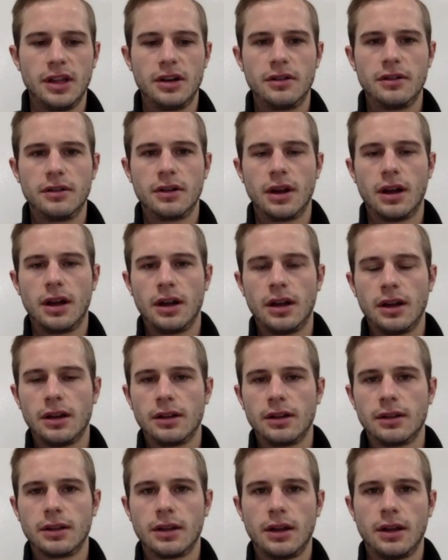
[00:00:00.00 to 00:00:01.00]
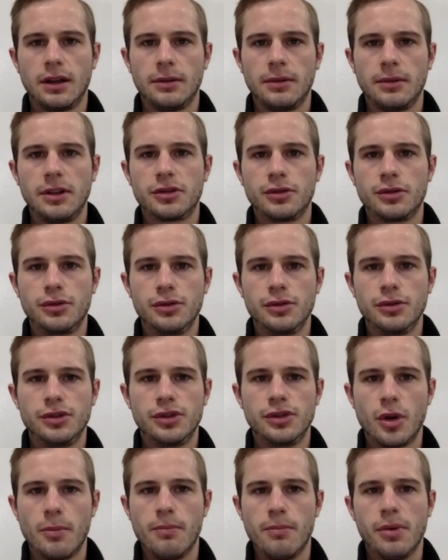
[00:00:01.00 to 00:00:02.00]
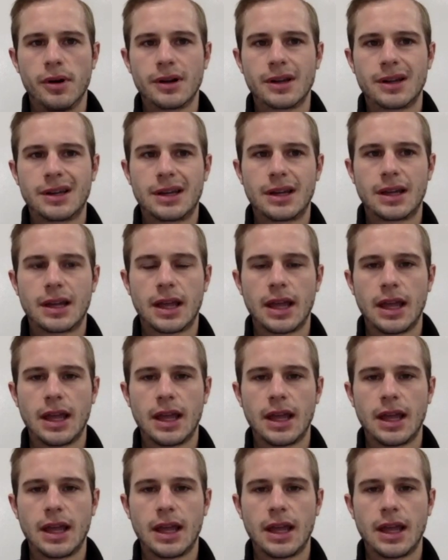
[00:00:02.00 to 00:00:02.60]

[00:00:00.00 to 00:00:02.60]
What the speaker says: introduce your book,